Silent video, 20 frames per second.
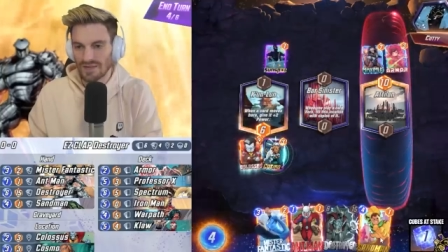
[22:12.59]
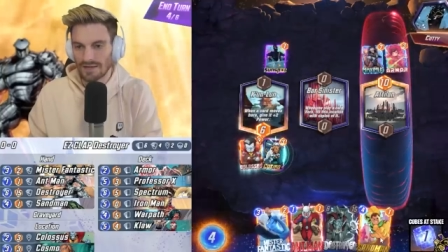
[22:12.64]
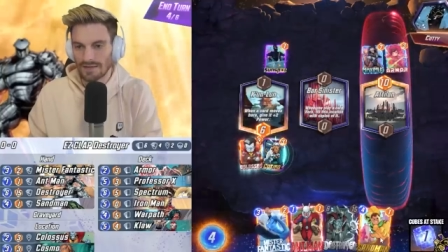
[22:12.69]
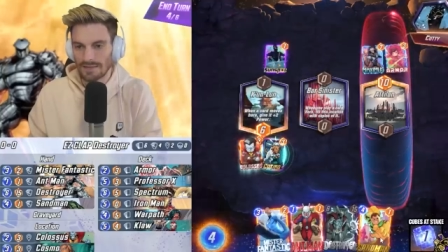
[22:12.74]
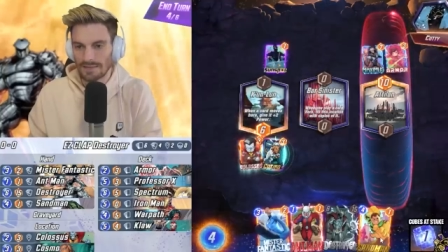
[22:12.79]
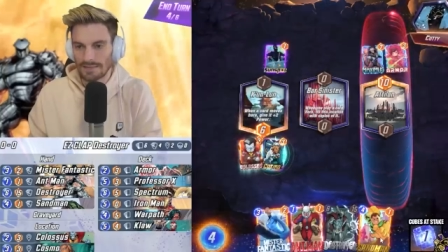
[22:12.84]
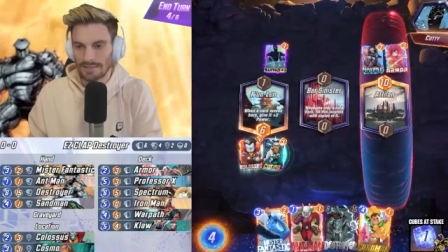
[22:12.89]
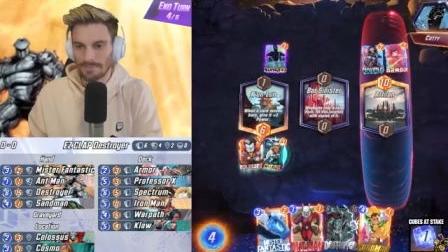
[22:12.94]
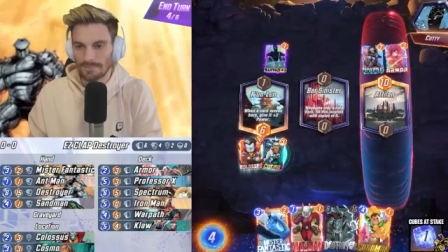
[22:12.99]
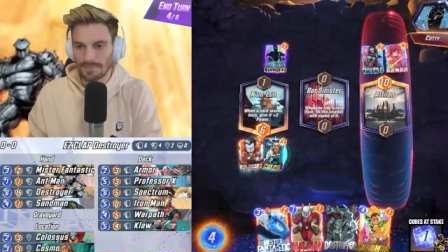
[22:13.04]

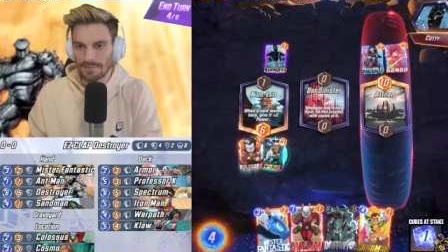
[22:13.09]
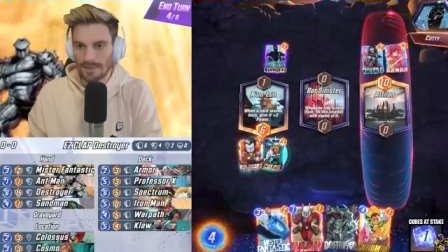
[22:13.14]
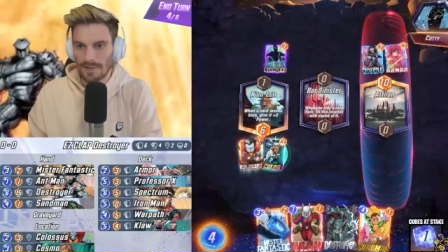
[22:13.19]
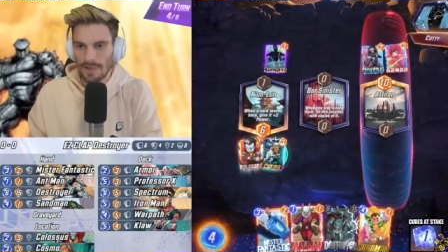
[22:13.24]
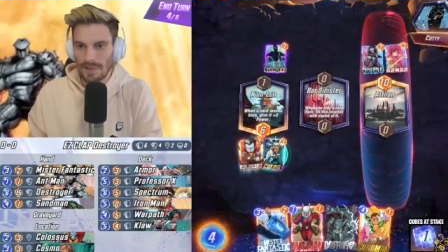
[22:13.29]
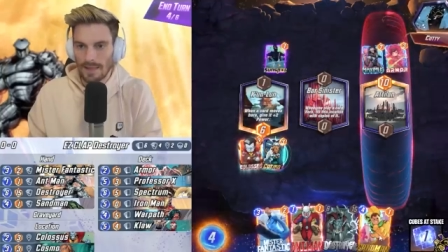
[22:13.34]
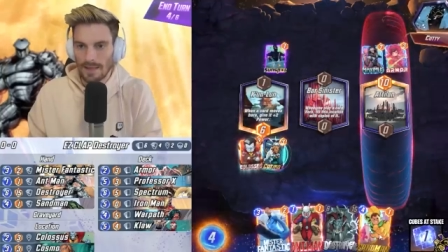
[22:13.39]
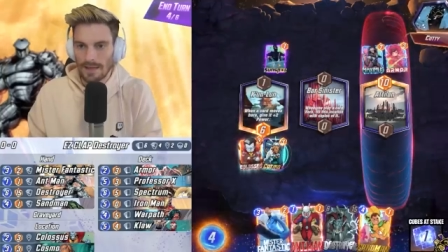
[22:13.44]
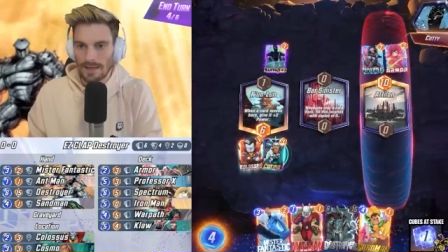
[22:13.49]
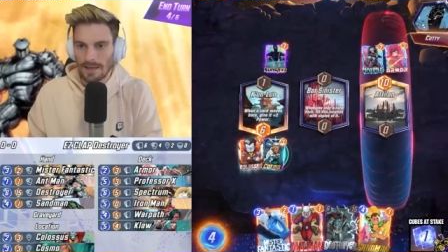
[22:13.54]
Um,
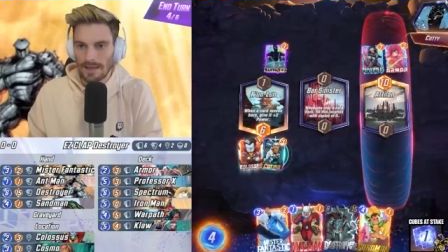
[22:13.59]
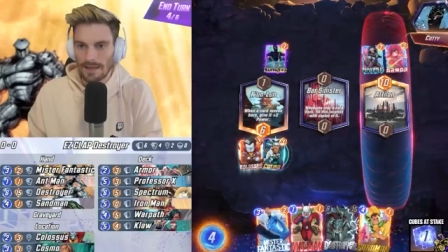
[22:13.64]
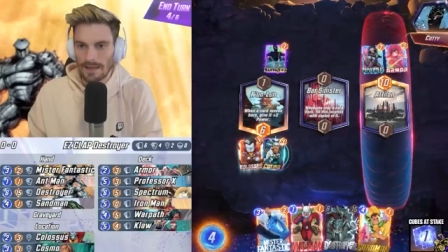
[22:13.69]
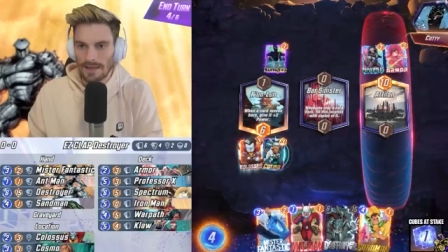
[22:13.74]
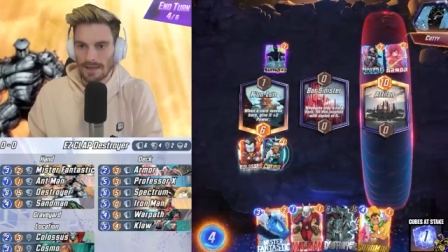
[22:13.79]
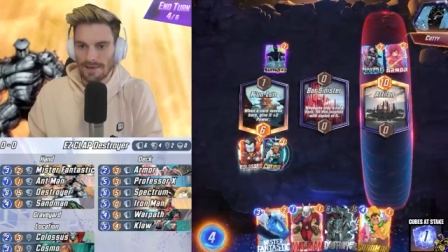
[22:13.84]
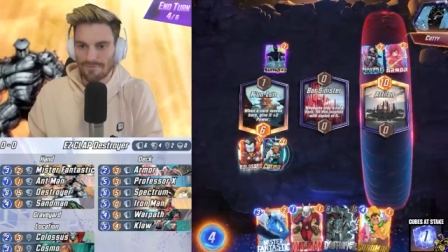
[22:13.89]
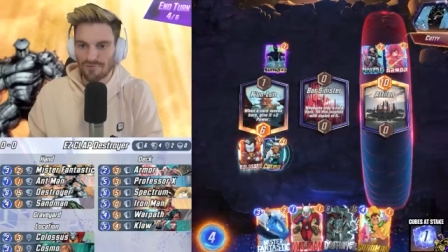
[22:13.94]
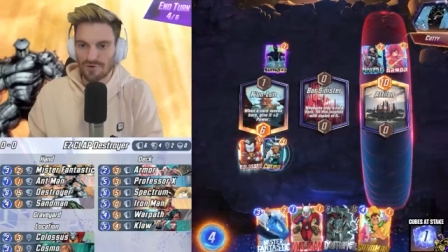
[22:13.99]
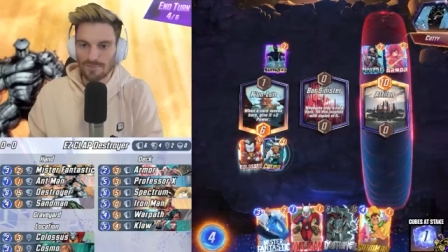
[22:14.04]

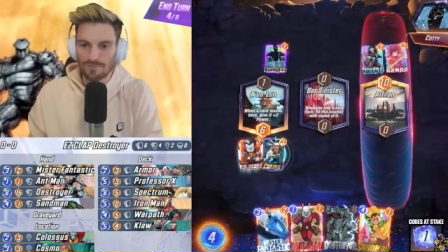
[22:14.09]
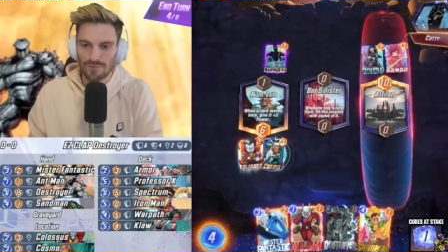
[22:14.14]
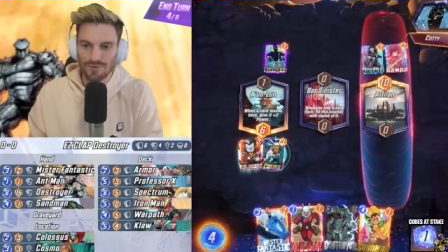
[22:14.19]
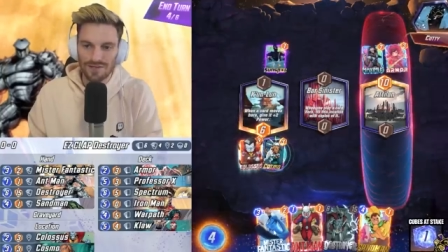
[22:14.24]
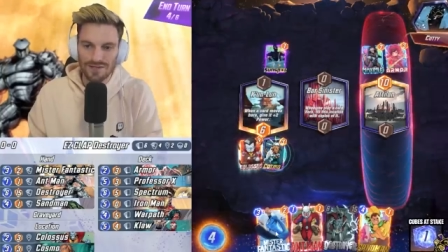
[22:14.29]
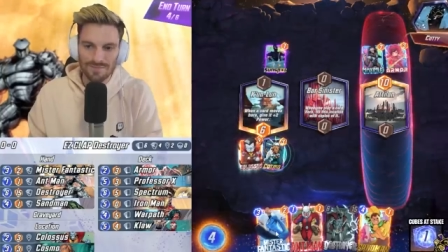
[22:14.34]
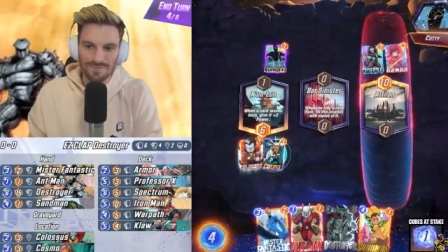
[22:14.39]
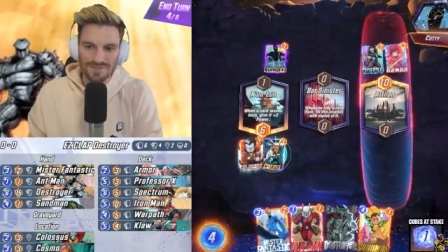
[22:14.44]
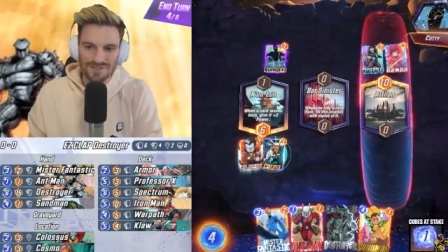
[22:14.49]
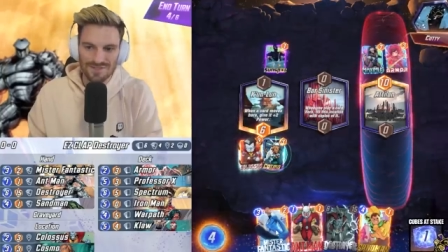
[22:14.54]
if we
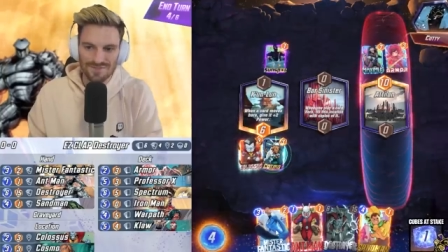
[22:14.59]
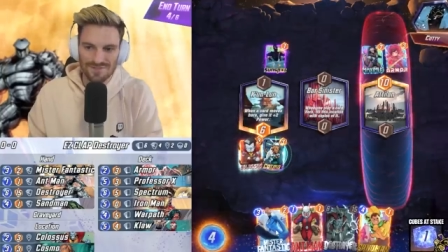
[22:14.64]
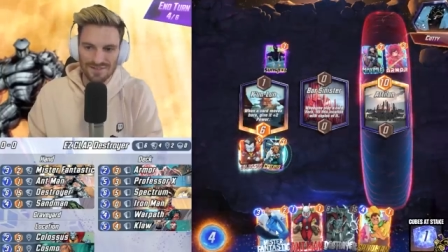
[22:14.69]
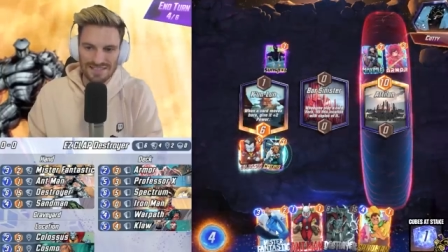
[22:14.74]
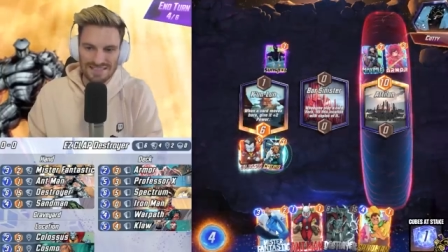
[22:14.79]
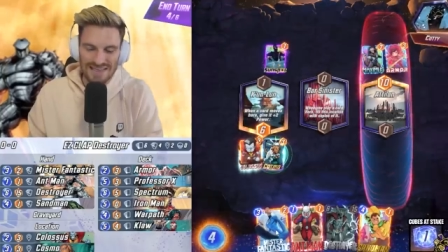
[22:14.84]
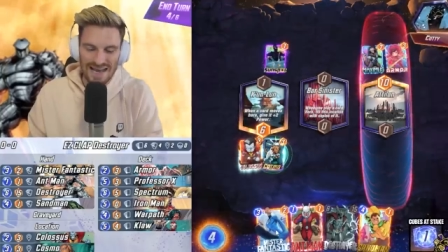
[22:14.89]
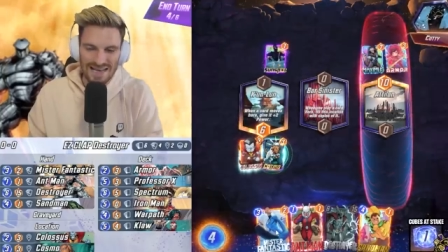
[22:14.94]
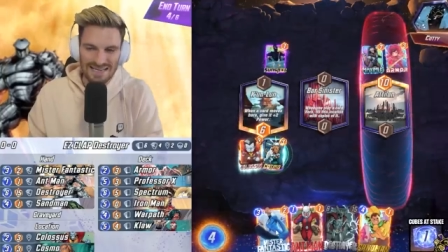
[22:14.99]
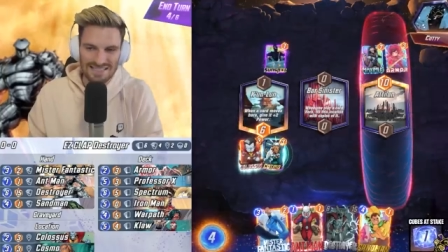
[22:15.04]
played Mr.
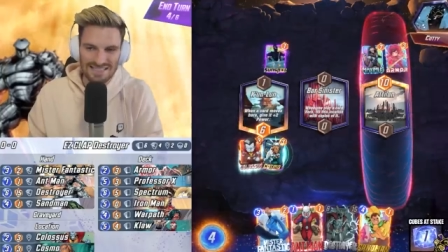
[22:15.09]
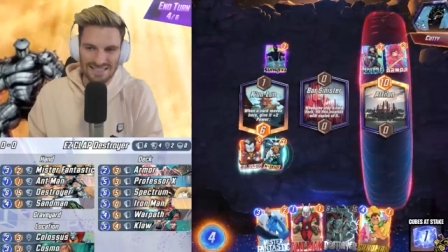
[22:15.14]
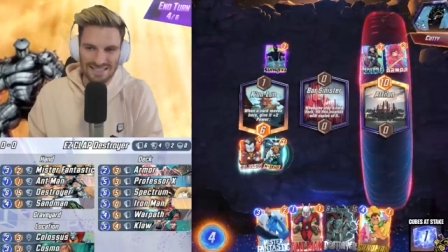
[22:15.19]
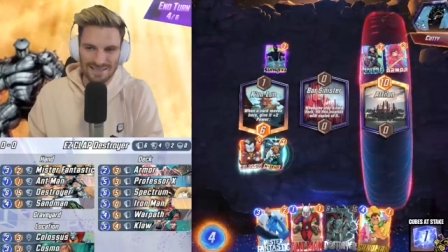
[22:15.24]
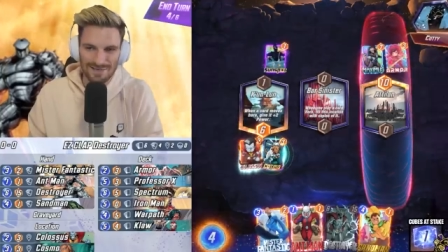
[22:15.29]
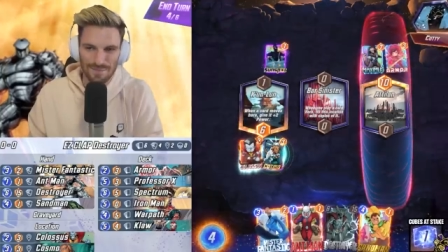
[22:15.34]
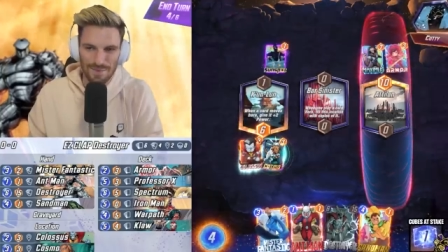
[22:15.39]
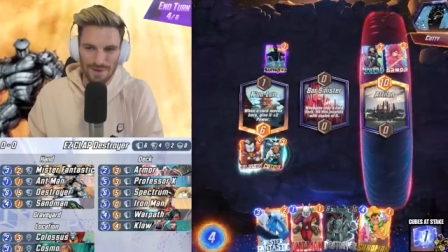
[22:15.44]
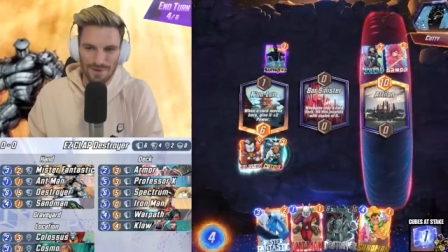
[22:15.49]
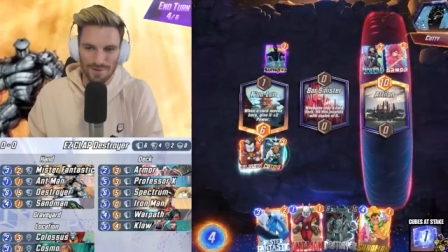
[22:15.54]
Fantastic
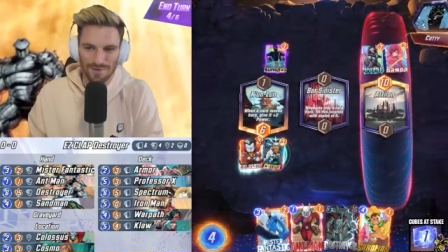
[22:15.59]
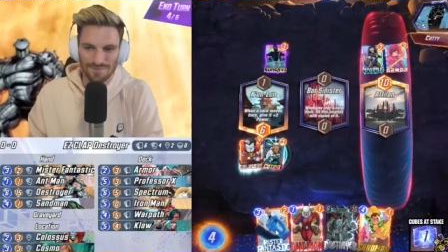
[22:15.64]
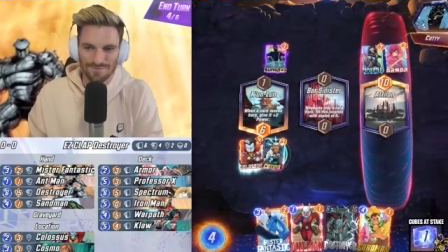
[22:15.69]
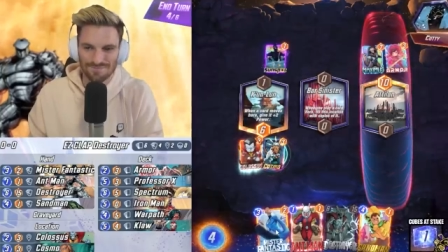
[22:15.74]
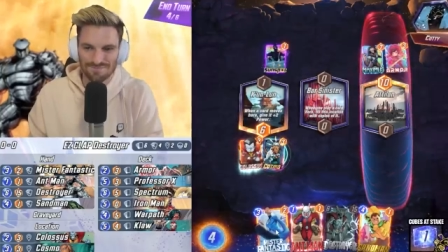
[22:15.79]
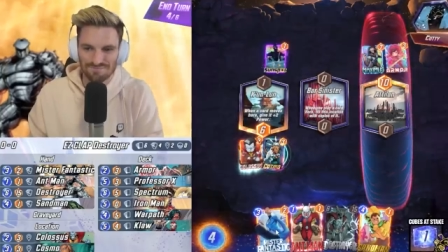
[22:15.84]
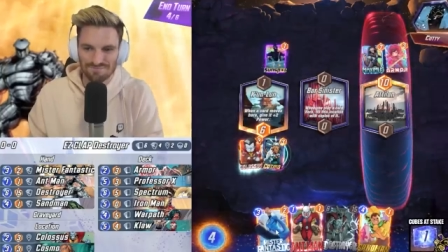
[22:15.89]
in the middle,